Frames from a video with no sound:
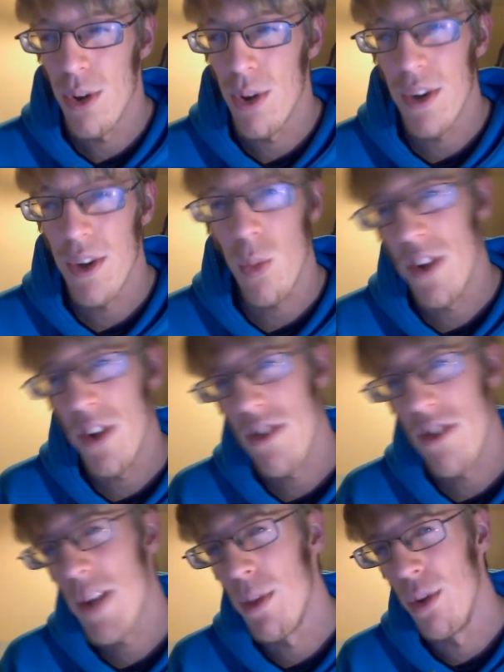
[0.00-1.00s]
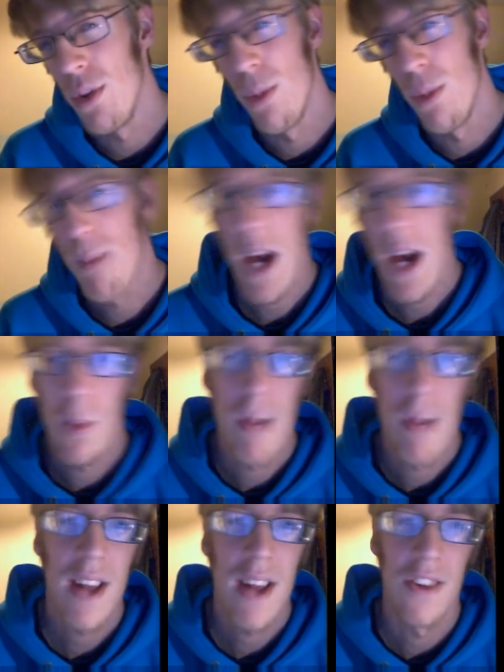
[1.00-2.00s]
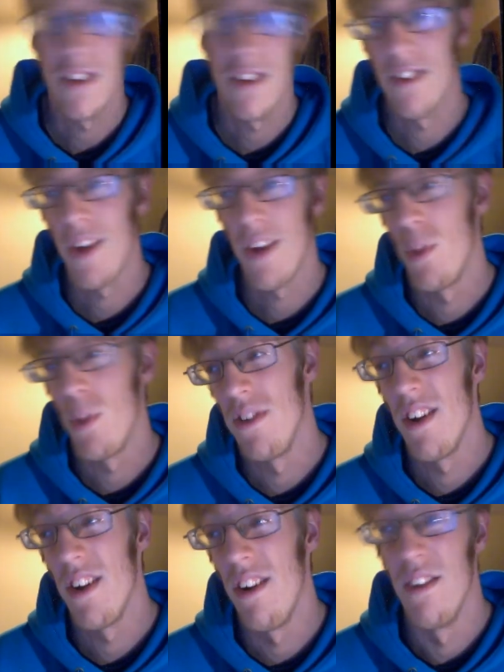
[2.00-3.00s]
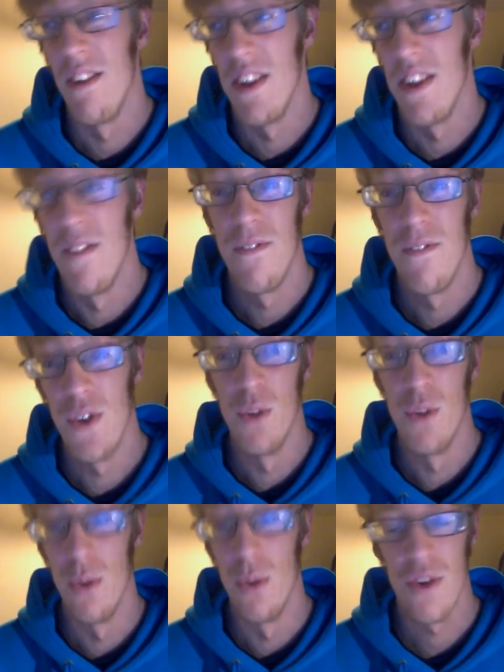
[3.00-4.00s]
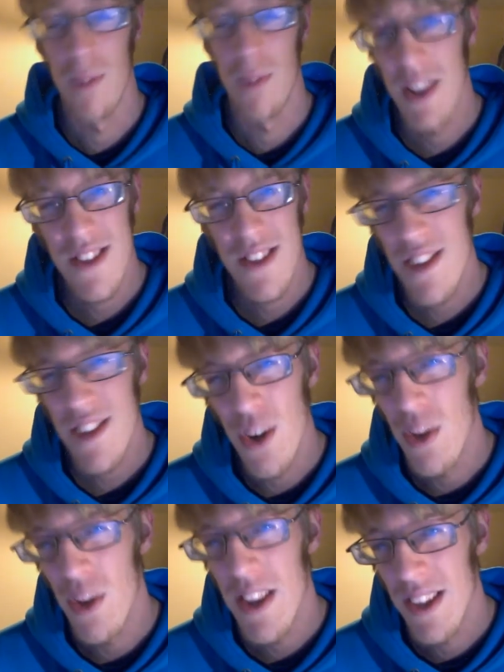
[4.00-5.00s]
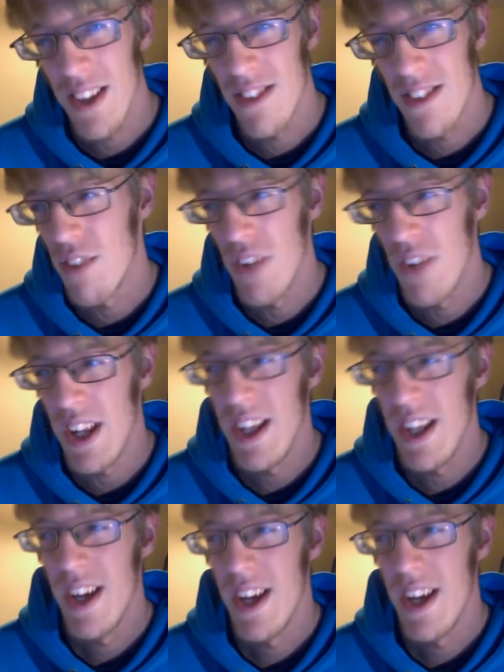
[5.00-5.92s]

like one steppers or power battlers, because they're ones that aren't in the film or something. That's the only things that are really